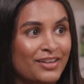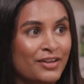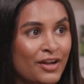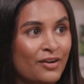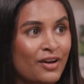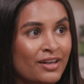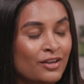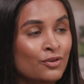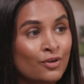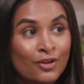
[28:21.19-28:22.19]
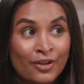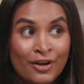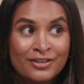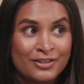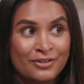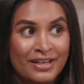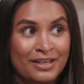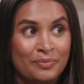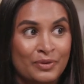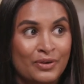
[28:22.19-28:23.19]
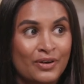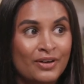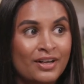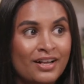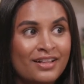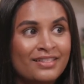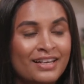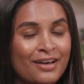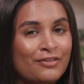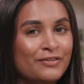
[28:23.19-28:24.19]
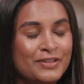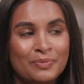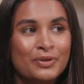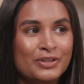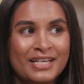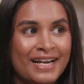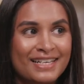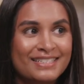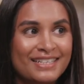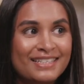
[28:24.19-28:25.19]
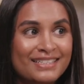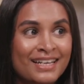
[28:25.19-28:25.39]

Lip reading: you know, like you're not the underdog anymore, the level of support changes.